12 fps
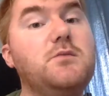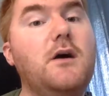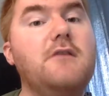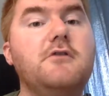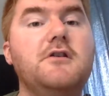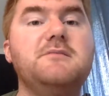white
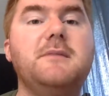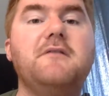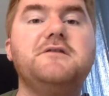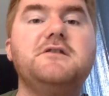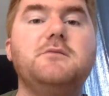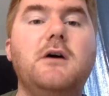rose maths
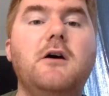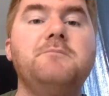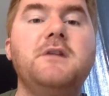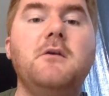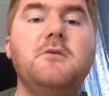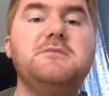as well,
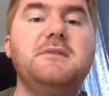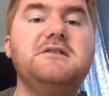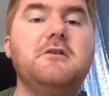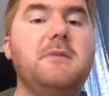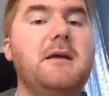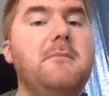which means it will
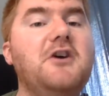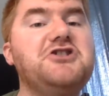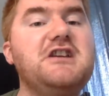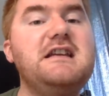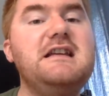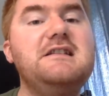be a much
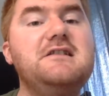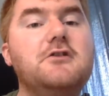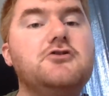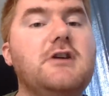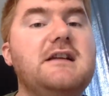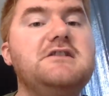easier
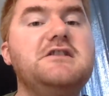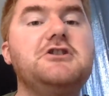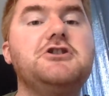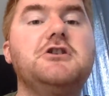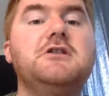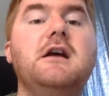
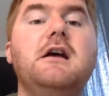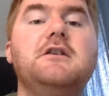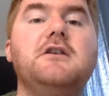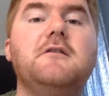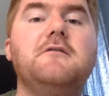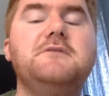transition
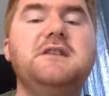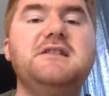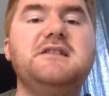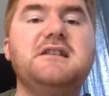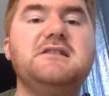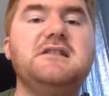going from year
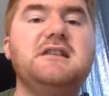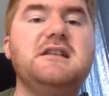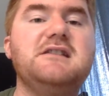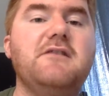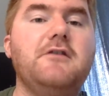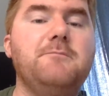six to year
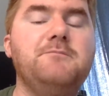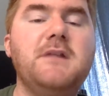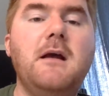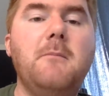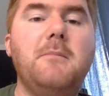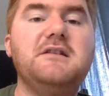seven.
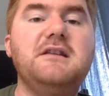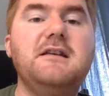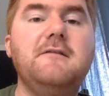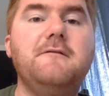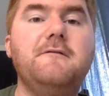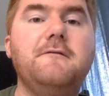But
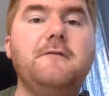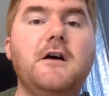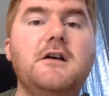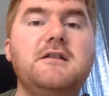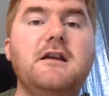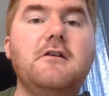if uh,
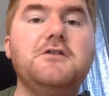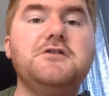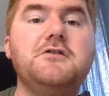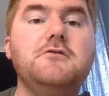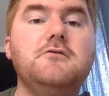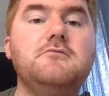there are
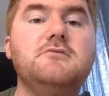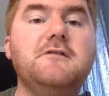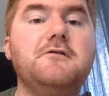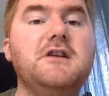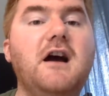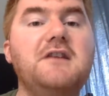two
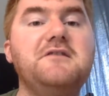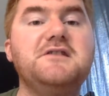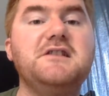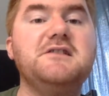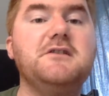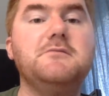different kind of
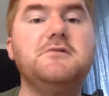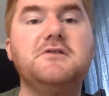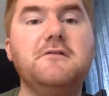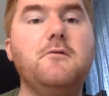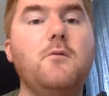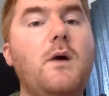systems or
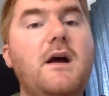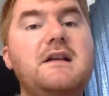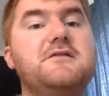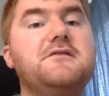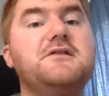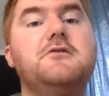different ways
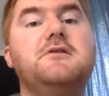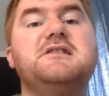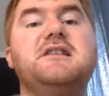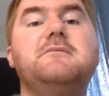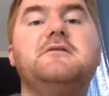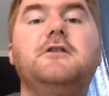of doing
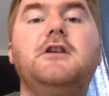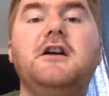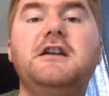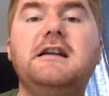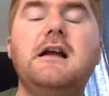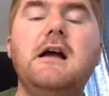schemes of
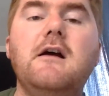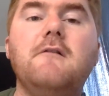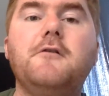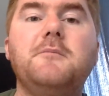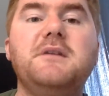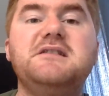learning
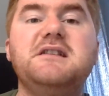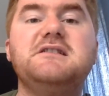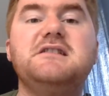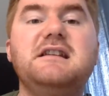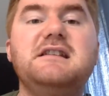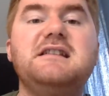from year six to
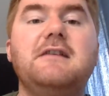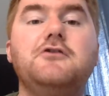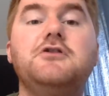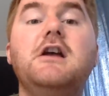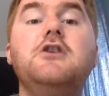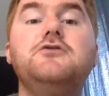year seven,
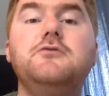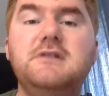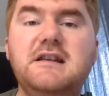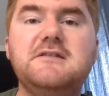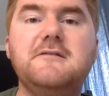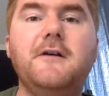you need
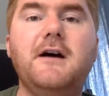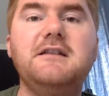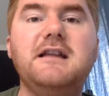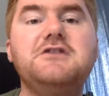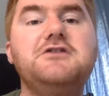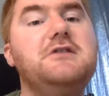to find
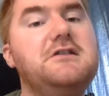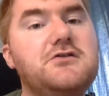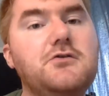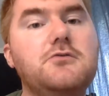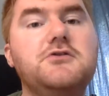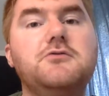that, you need to
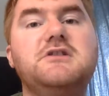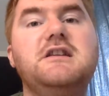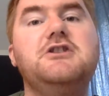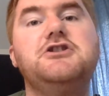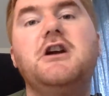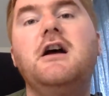talk to your
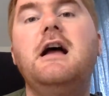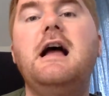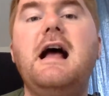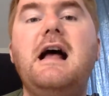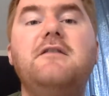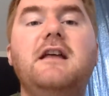teacher,
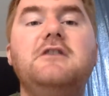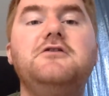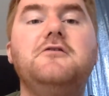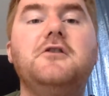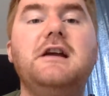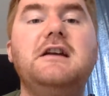and then you've
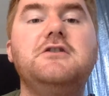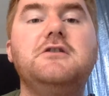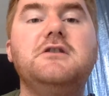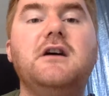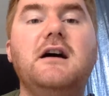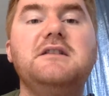got a good
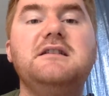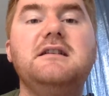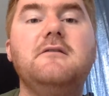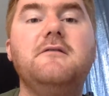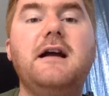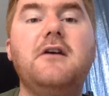idea of
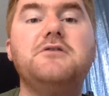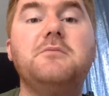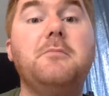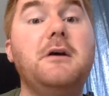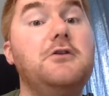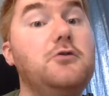how to
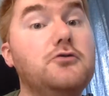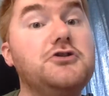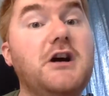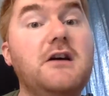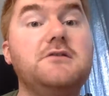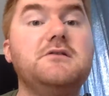prepare your
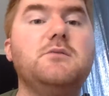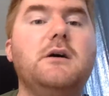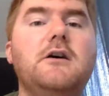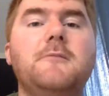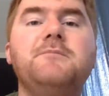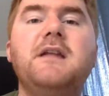child as
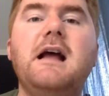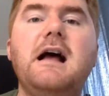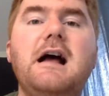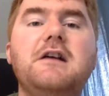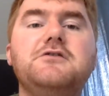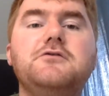well
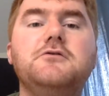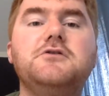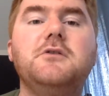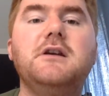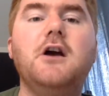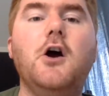as you're
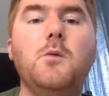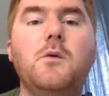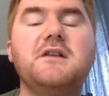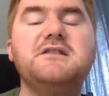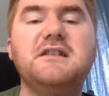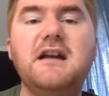doing homework
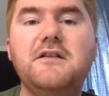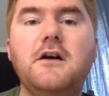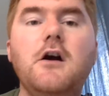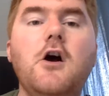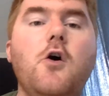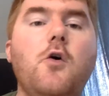together
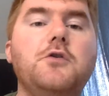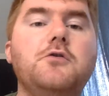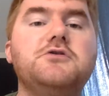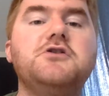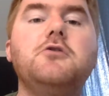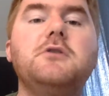or you're
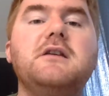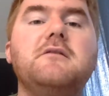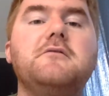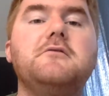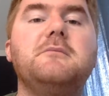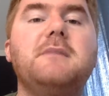talking
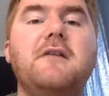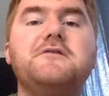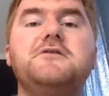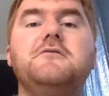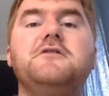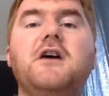through the maths
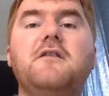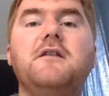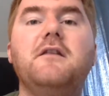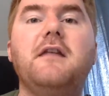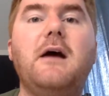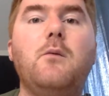you've done
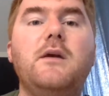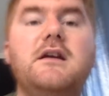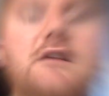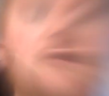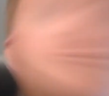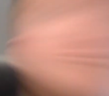that week.
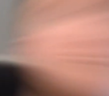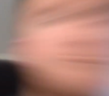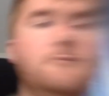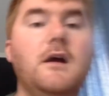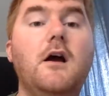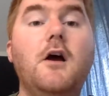
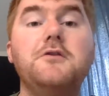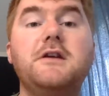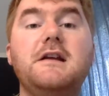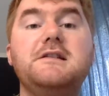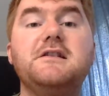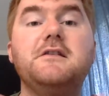Okay,
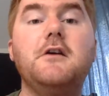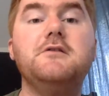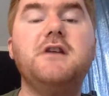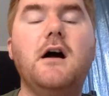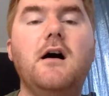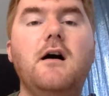so those
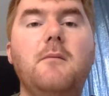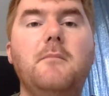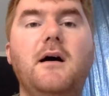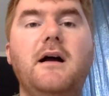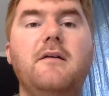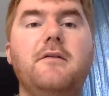are
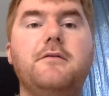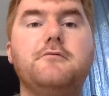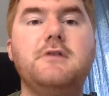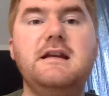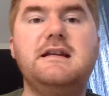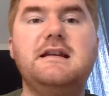my
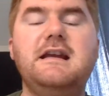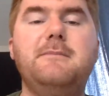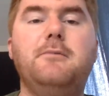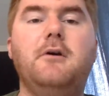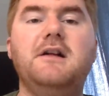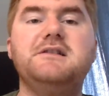three key
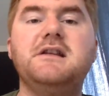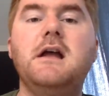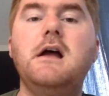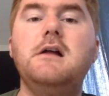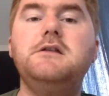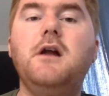points.
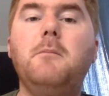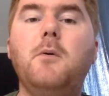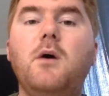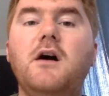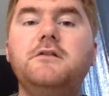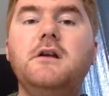Number
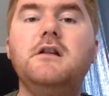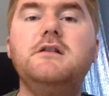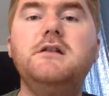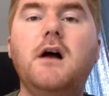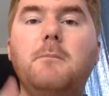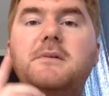one,
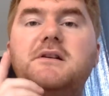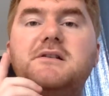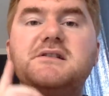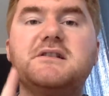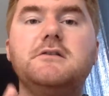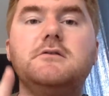number
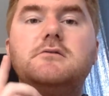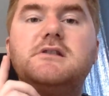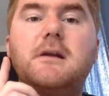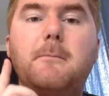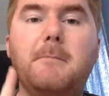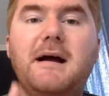skills
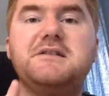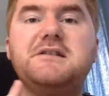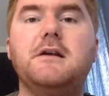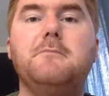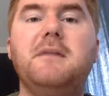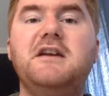matter.
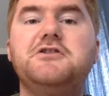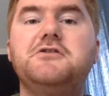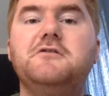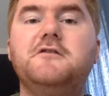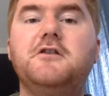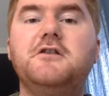Make sure you've
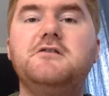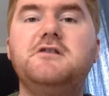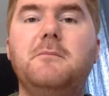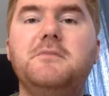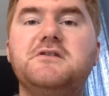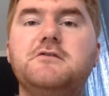got those
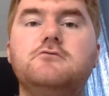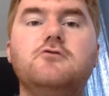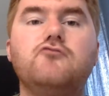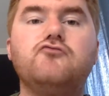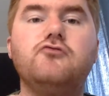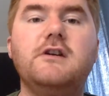number skills
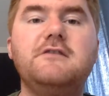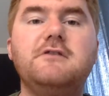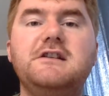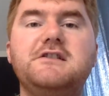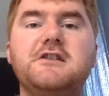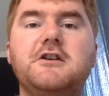really, really
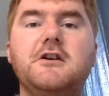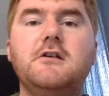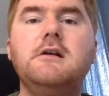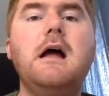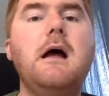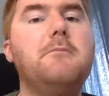secure.
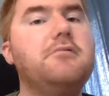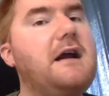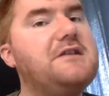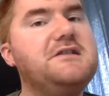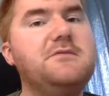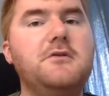
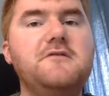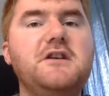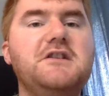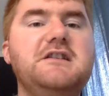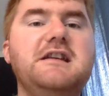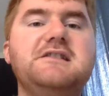Practice what you've done in
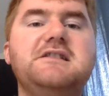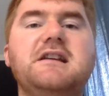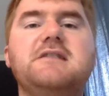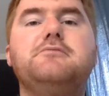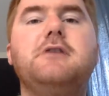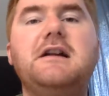year six,
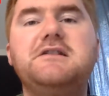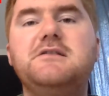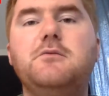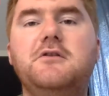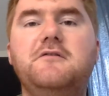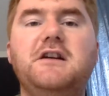practice what
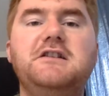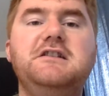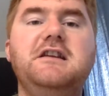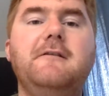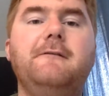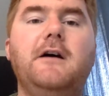you've done in year
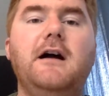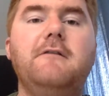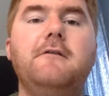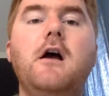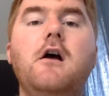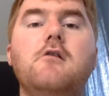five,
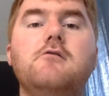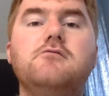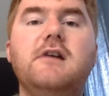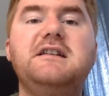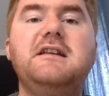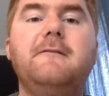
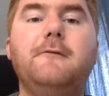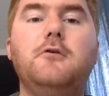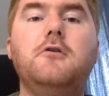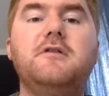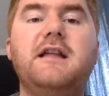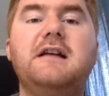ready for
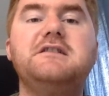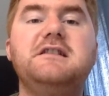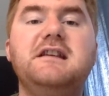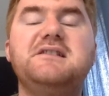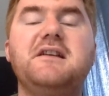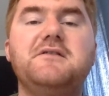that year
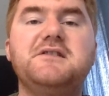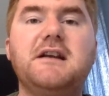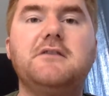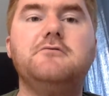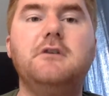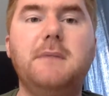seven
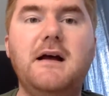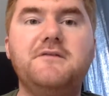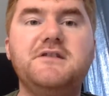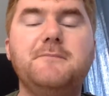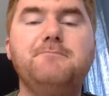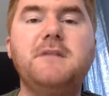secondary maths.
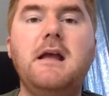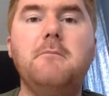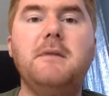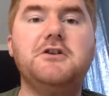Make